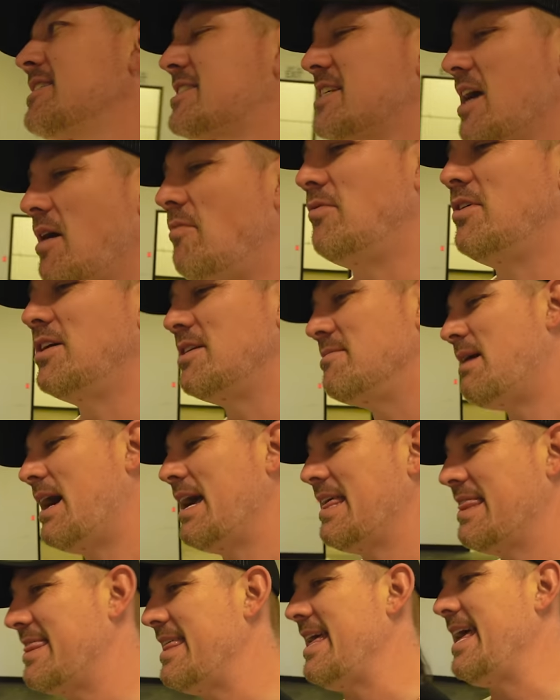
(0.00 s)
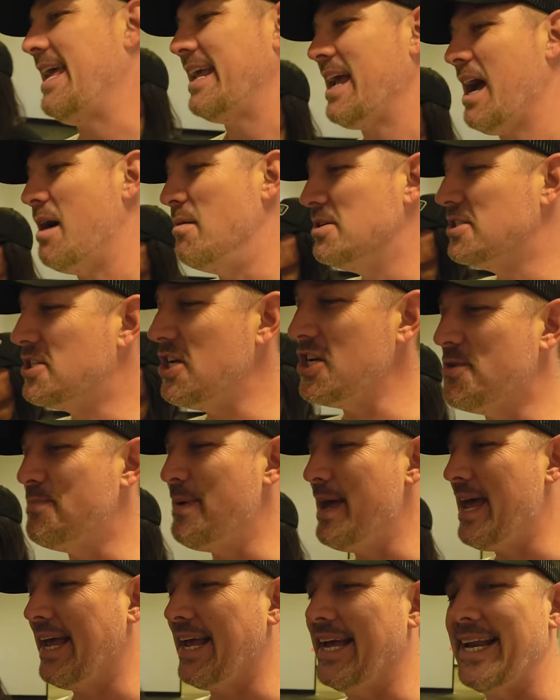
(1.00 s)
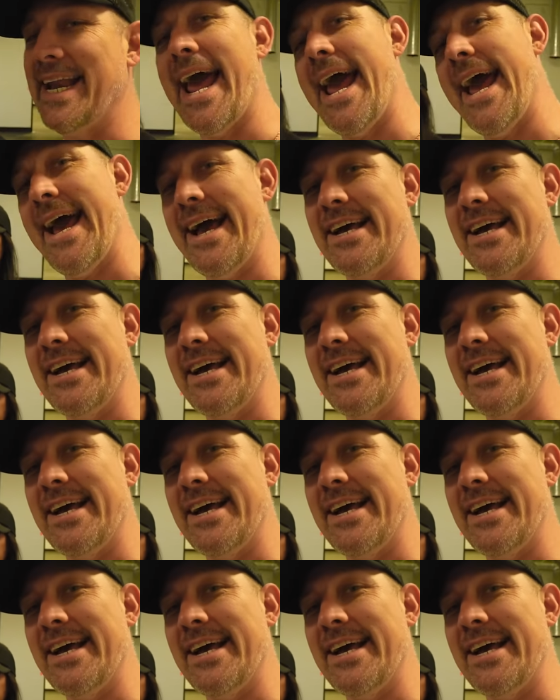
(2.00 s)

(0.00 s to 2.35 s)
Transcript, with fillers: Someone might think I was just being an